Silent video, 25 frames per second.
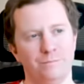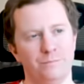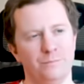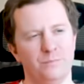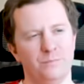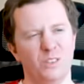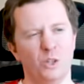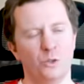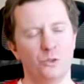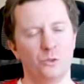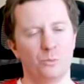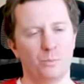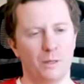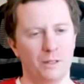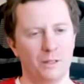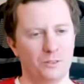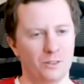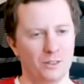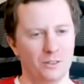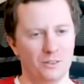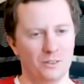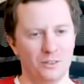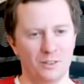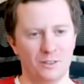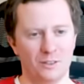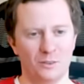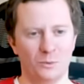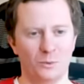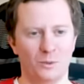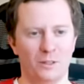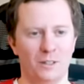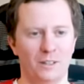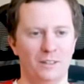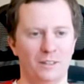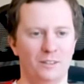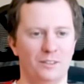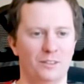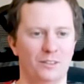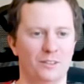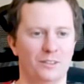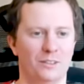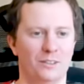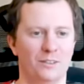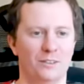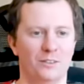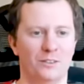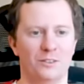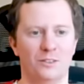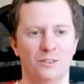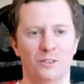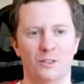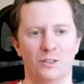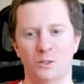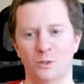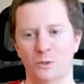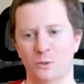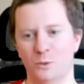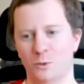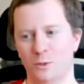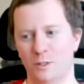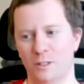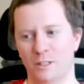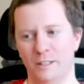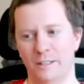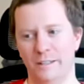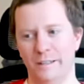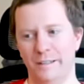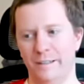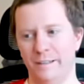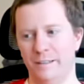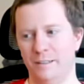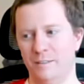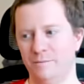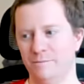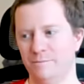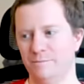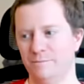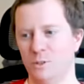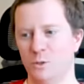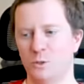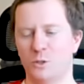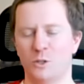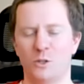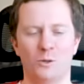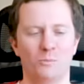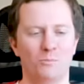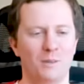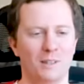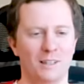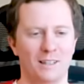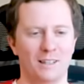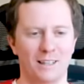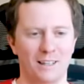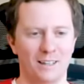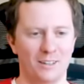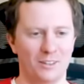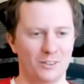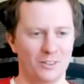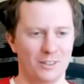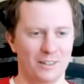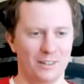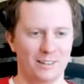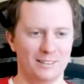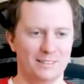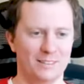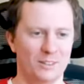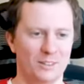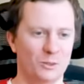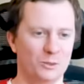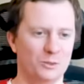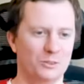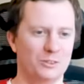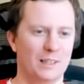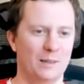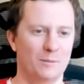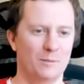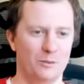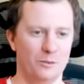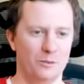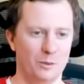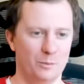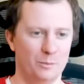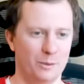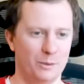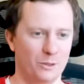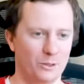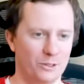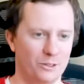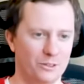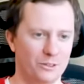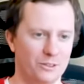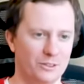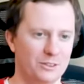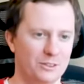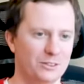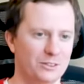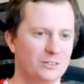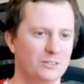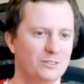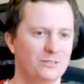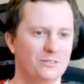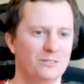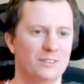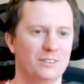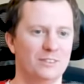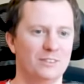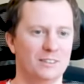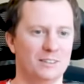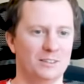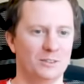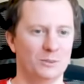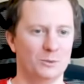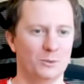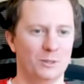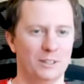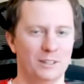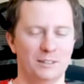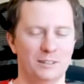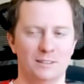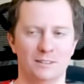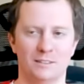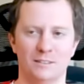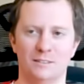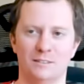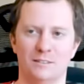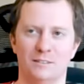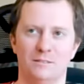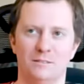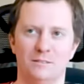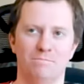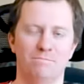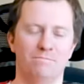no special situations, no uh, no complicated things, no sum of the parts situations,